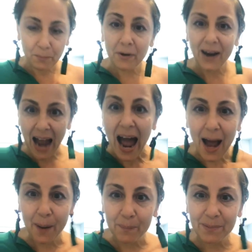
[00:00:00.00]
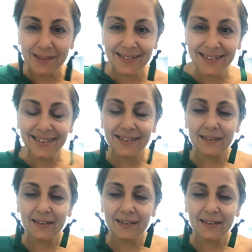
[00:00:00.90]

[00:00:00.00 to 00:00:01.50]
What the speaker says: perhaps